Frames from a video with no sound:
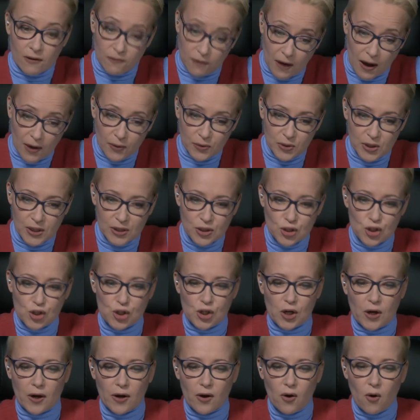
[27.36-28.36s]
founding
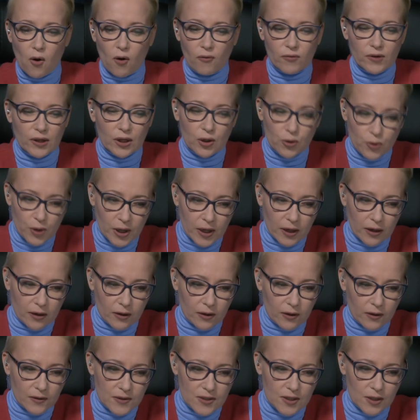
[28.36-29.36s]
chair of the
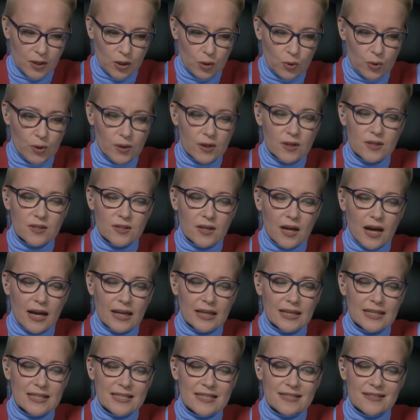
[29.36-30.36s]
Critical Security
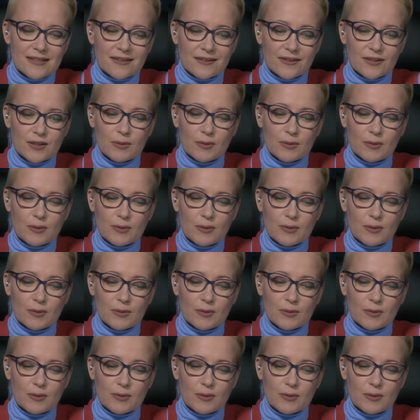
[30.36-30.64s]
Studies uh,